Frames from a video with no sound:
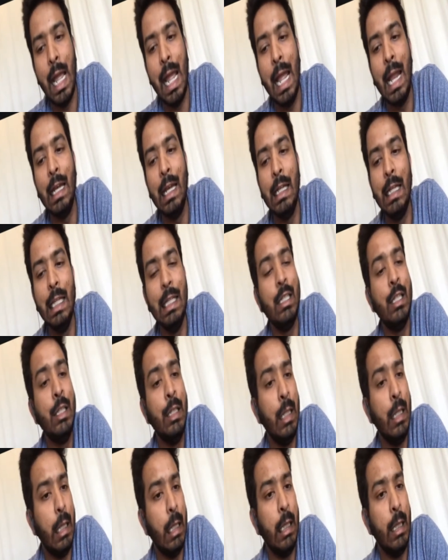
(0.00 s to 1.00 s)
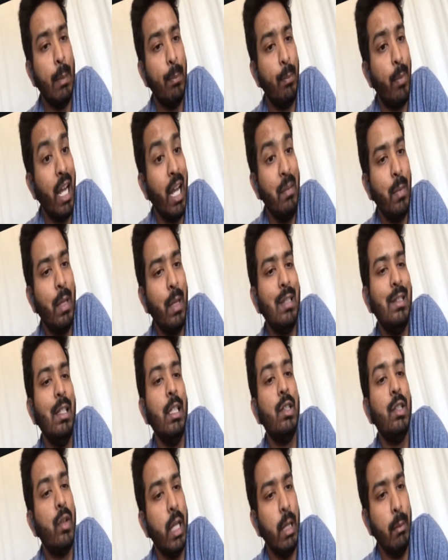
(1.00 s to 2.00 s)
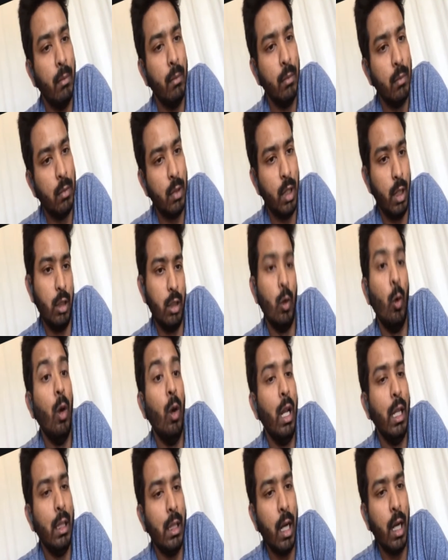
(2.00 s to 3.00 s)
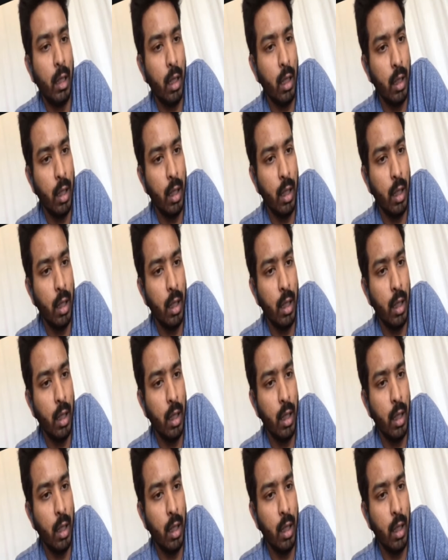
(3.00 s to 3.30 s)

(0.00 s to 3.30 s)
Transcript: and the pipe is the stream that is holding that